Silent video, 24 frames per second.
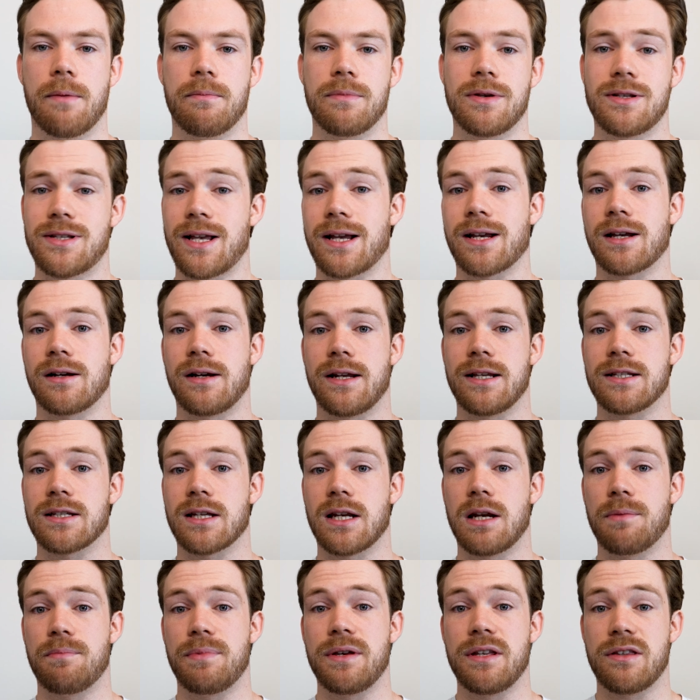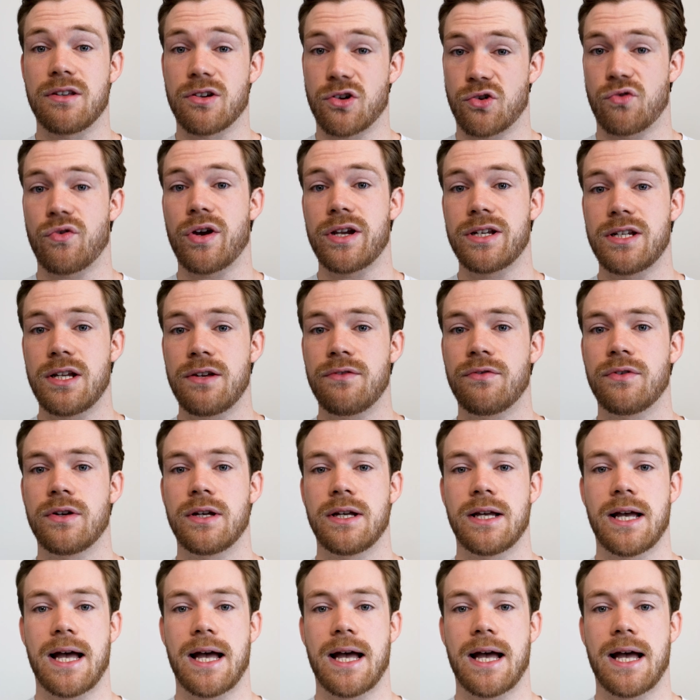Secondly is going to be the creative,